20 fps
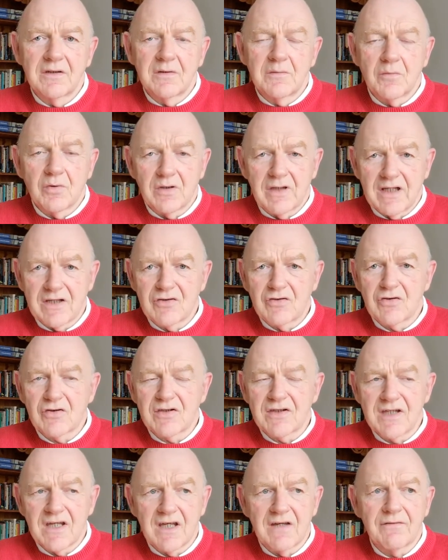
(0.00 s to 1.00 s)
But let's just
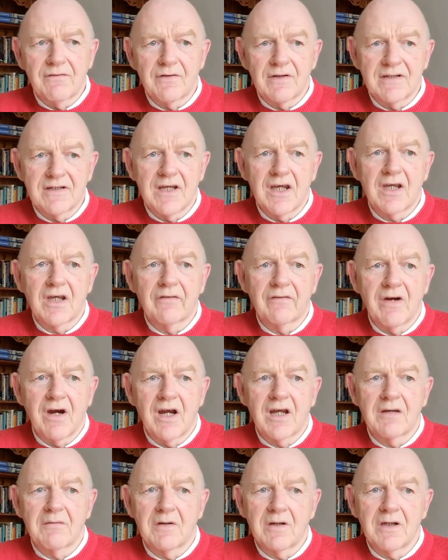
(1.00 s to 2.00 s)
say, for the sake of
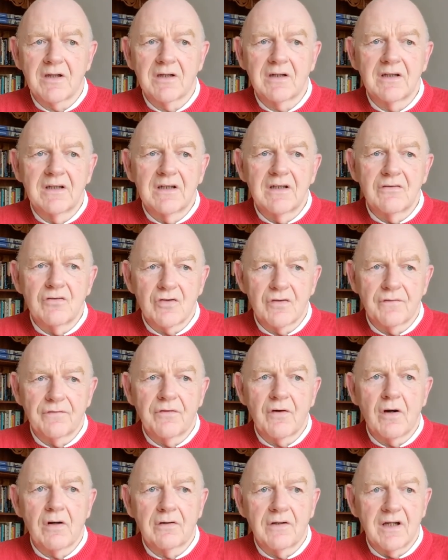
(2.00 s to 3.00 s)
argument, there's a
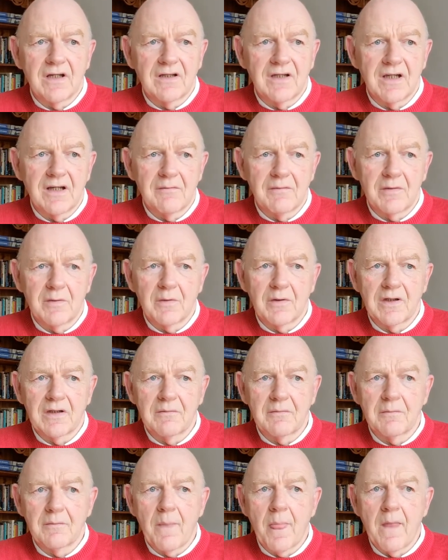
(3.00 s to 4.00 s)
fortnight there
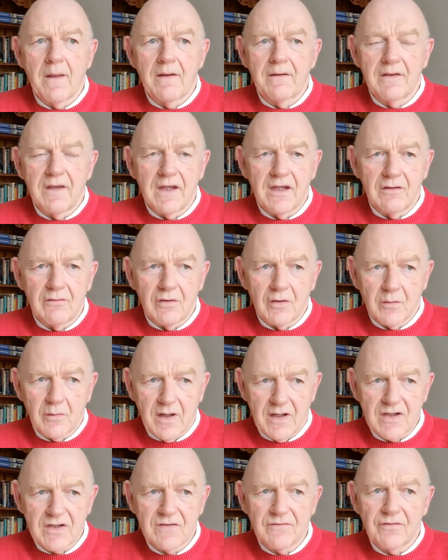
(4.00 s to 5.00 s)
between the
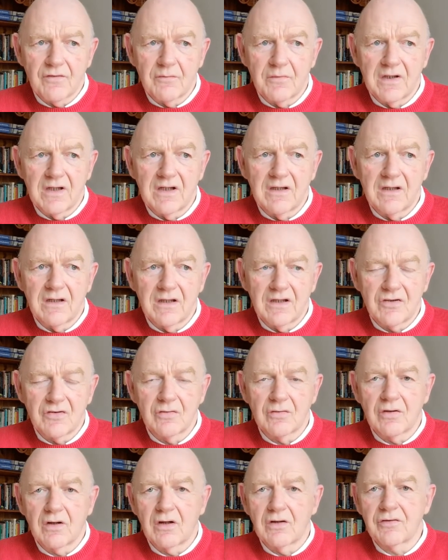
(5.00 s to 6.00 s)
request for me to issue
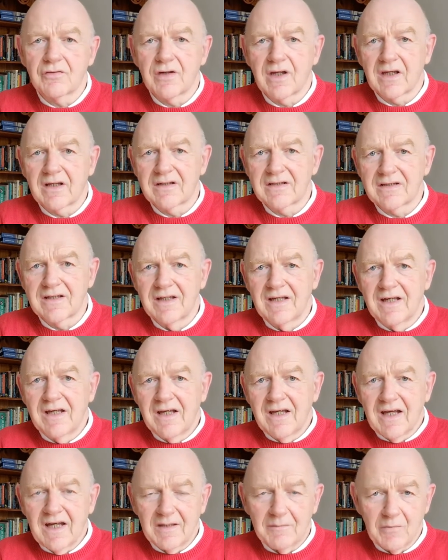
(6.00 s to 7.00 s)
contracts
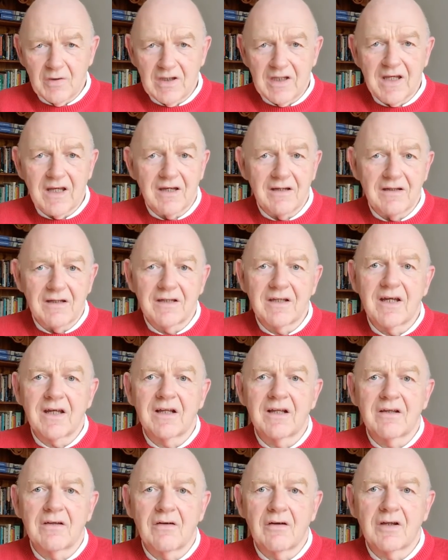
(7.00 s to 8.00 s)
and me getting the
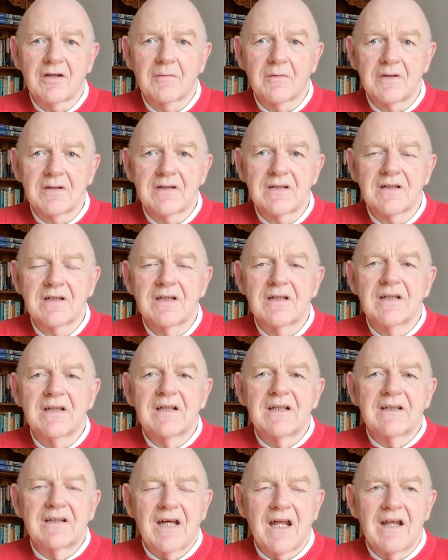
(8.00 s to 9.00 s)
title documents.
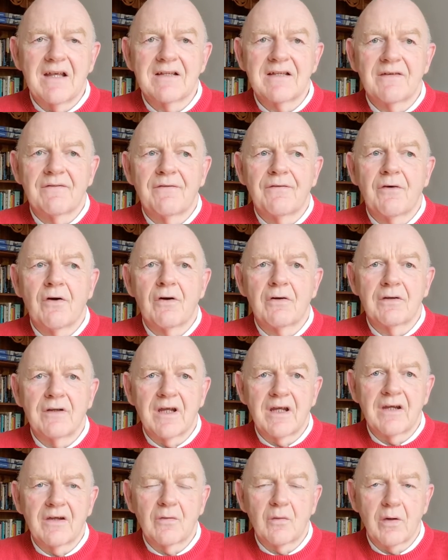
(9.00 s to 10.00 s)
That is a
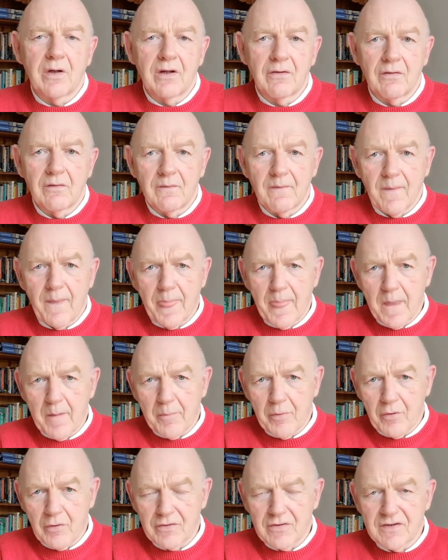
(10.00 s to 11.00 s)
fortnight where the
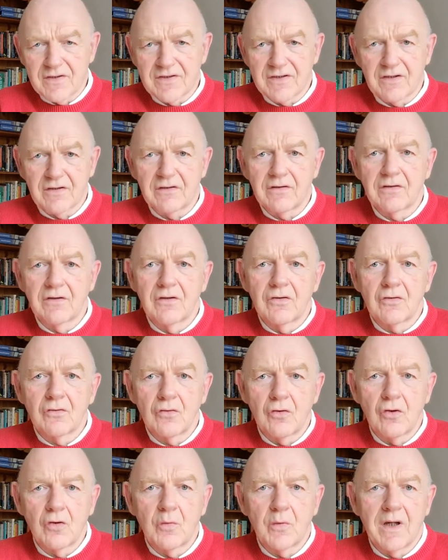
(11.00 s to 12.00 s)
purchaser
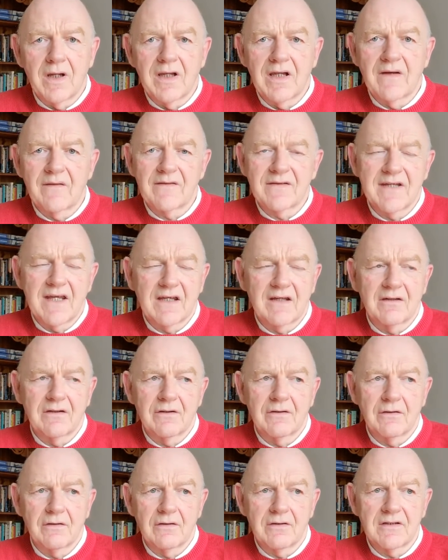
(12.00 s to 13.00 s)
could well have second
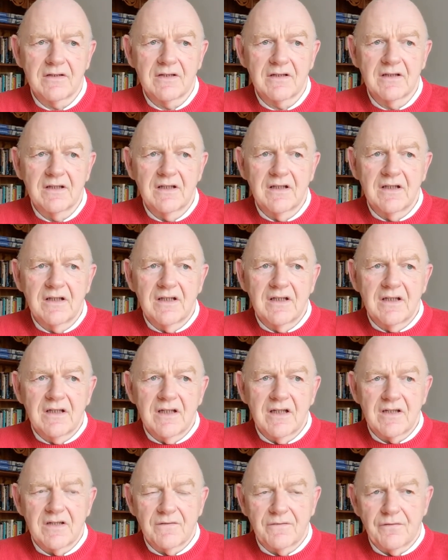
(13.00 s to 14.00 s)
thoughts.
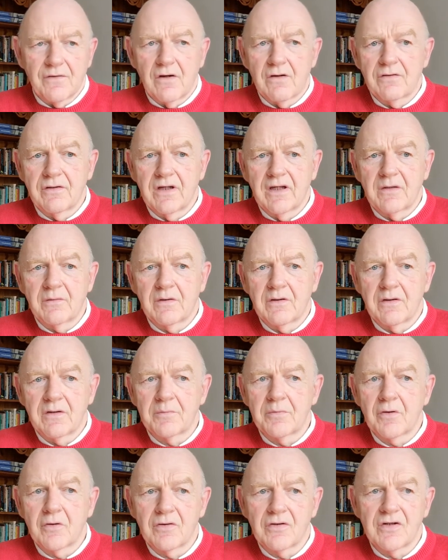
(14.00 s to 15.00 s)
It's a fortnight where the
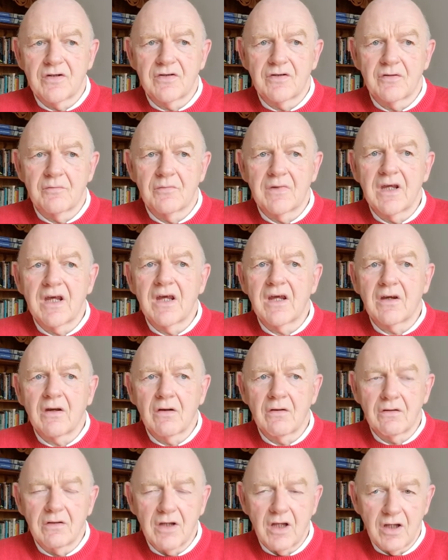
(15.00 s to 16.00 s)
purchaser may
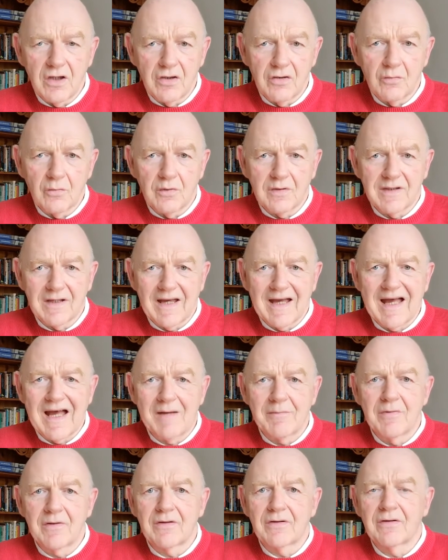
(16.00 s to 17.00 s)
continue with the
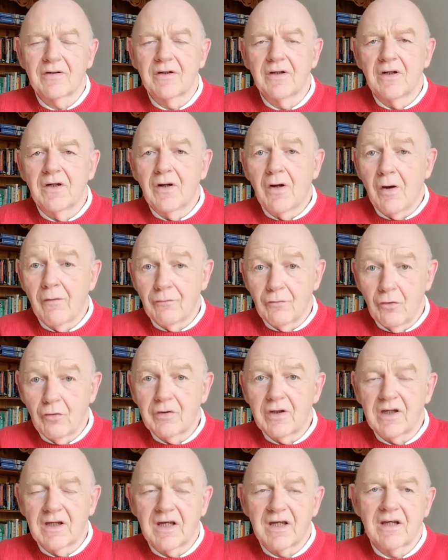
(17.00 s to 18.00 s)
habit of
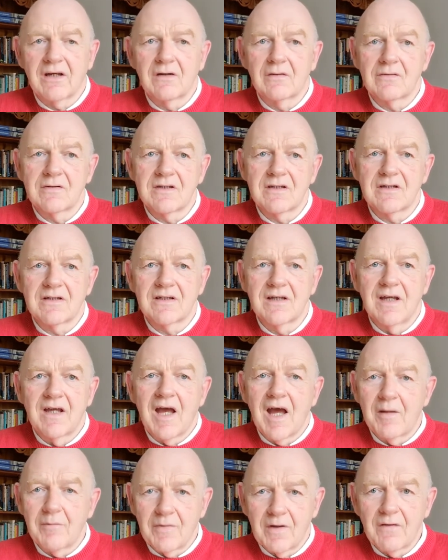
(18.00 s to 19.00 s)
looking at houses
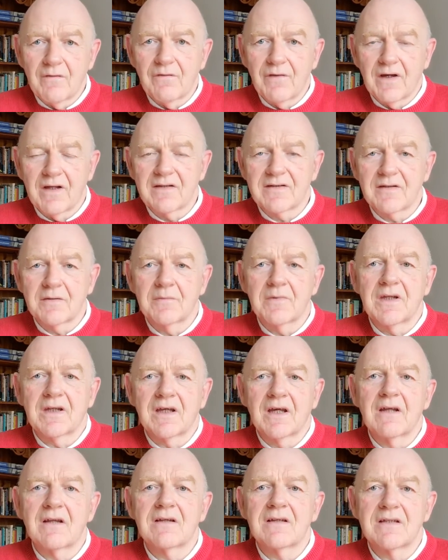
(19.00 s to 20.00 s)
and may find something
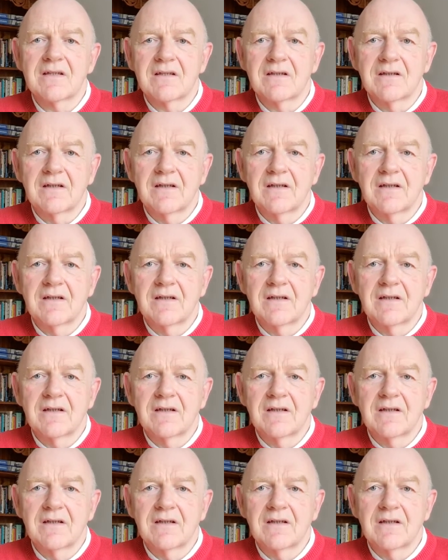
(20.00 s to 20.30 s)
else.